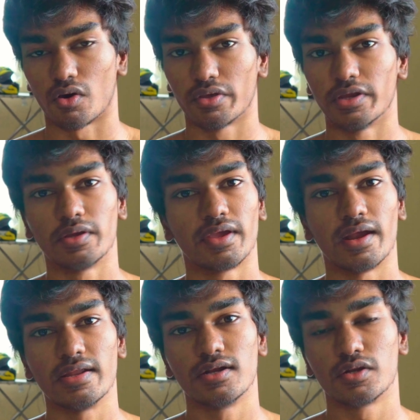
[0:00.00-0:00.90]
or you need to
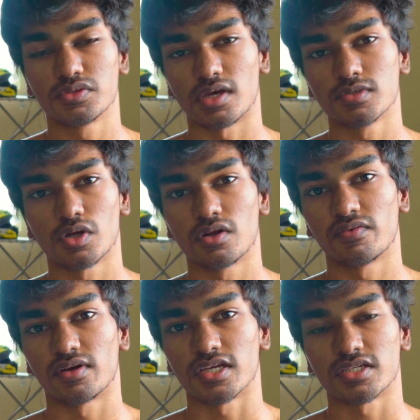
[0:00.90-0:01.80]
get into some sort of
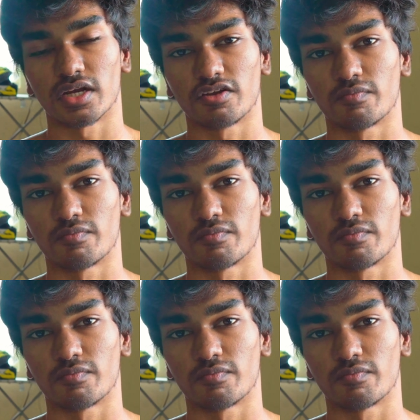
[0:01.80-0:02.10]
a restrictive